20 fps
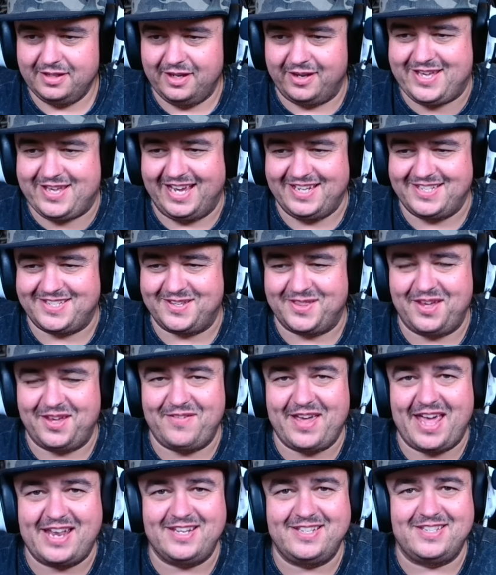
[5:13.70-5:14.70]
Okay, so
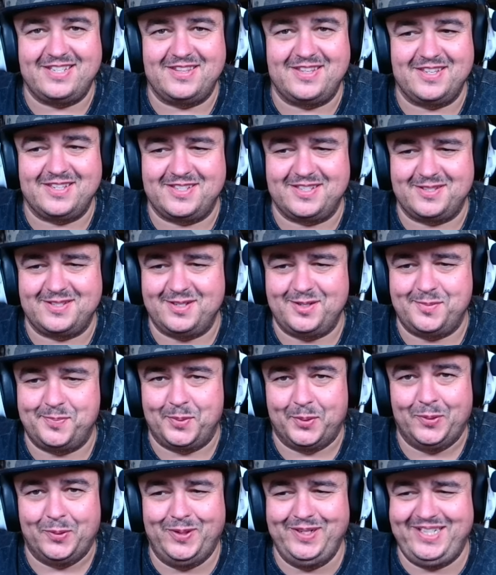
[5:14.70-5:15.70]
they've edited this as he's
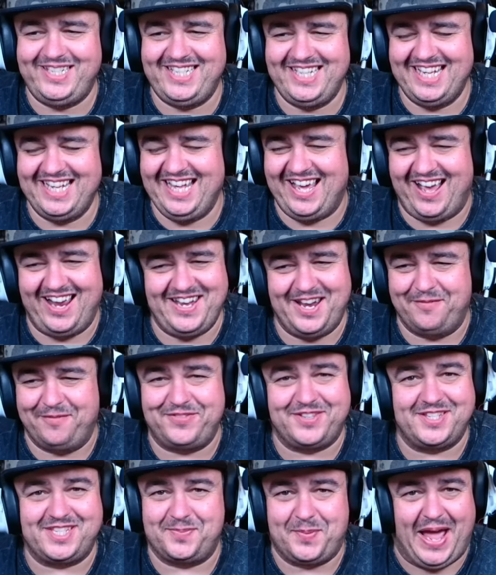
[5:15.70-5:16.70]
bald. I
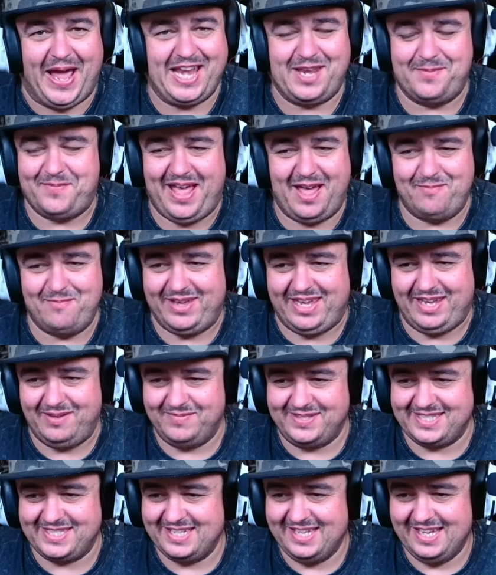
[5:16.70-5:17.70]
love the Spider-Man memes.